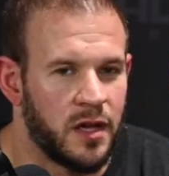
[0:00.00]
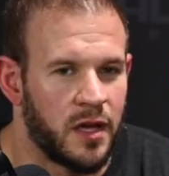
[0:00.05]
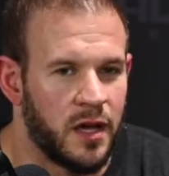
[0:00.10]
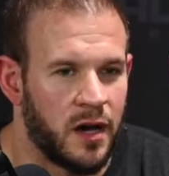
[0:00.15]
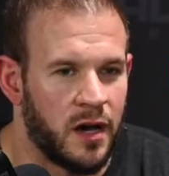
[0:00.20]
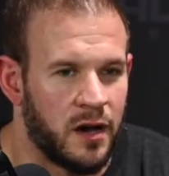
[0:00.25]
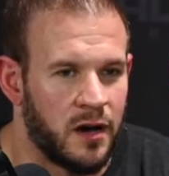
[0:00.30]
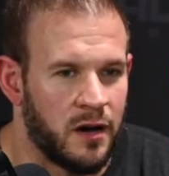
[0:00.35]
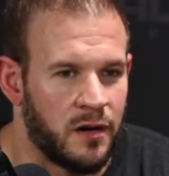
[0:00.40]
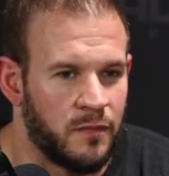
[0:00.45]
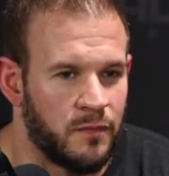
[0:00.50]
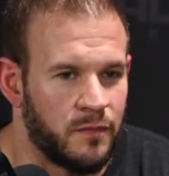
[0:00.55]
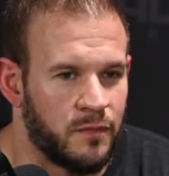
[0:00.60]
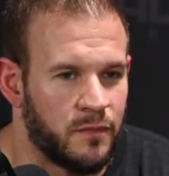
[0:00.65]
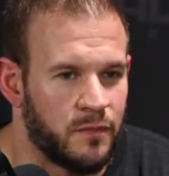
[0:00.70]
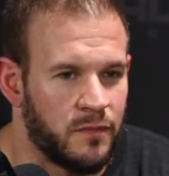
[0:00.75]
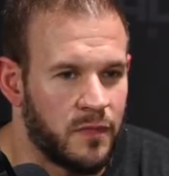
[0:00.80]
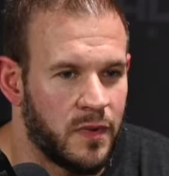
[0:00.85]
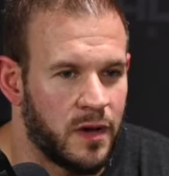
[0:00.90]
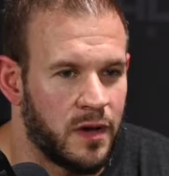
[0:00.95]

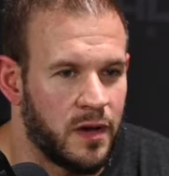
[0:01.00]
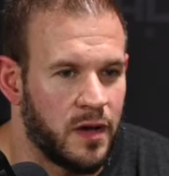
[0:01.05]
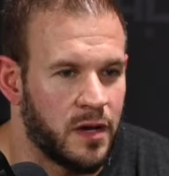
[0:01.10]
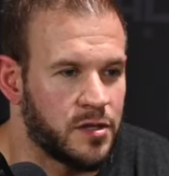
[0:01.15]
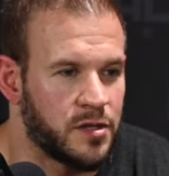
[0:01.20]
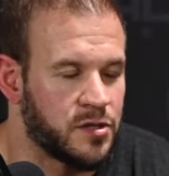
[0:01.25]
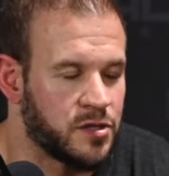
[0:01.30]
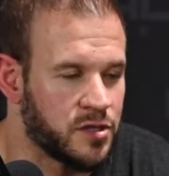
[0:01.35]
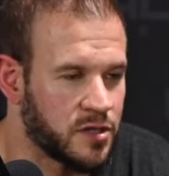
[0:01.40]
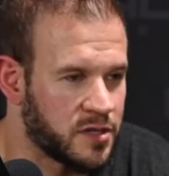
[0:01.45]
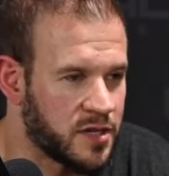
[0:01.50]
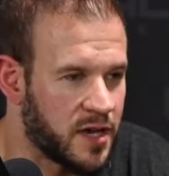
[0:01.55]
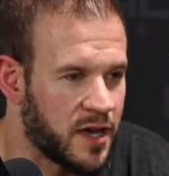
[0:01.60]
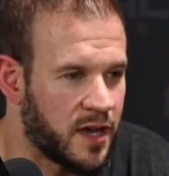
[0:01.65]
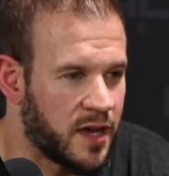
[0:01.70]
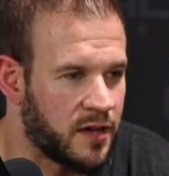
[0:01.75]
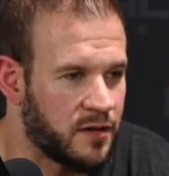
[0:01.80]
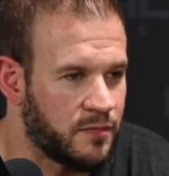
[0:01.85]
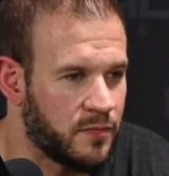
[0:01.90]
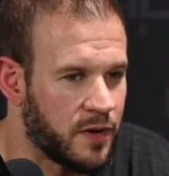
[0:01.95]
I just
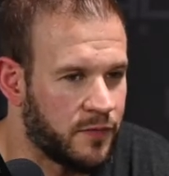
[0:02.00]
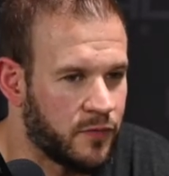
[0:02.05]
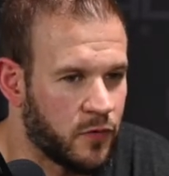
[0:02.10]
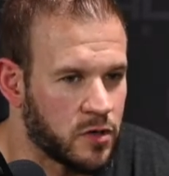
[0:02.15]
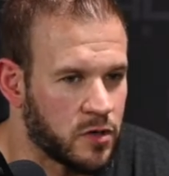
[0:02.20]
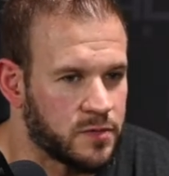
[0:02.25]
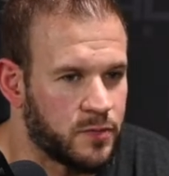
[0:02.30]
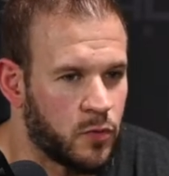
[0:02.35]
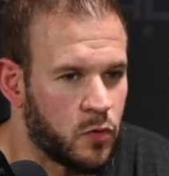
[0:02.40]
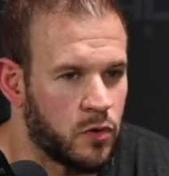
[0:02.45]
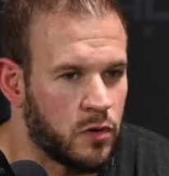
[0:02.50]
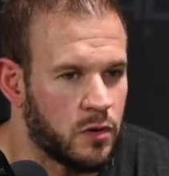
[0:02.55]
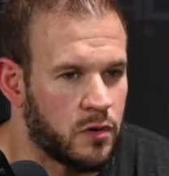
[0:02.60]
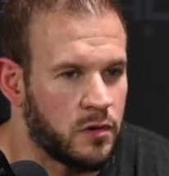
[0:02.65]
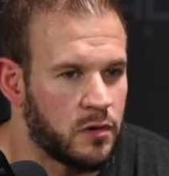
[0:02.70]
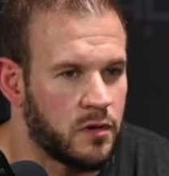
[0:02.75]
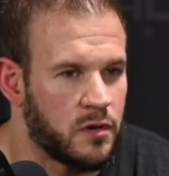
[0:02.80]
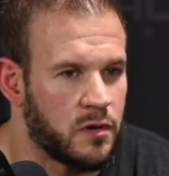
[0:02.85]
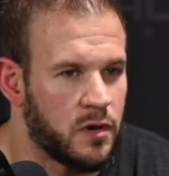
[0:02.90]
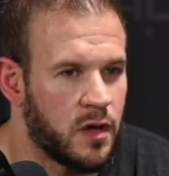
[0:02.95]
had my
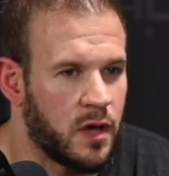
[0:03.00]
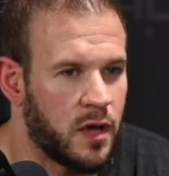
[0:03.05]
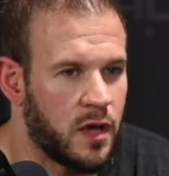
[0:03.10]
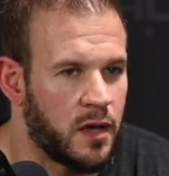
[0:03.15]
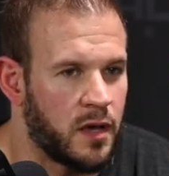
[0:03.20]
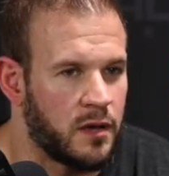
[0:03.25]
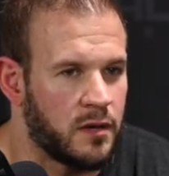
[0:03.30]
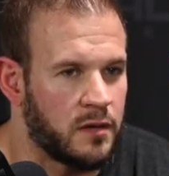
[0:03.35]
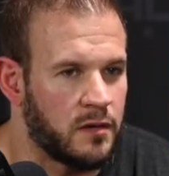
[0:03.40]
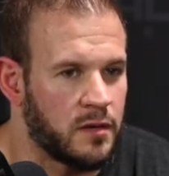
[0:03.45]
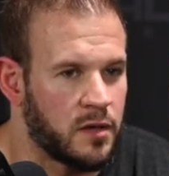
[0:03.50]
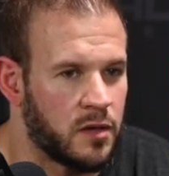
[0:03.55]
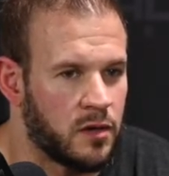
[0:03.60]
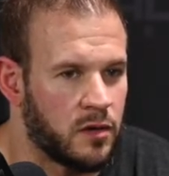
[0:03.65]
firstborn, and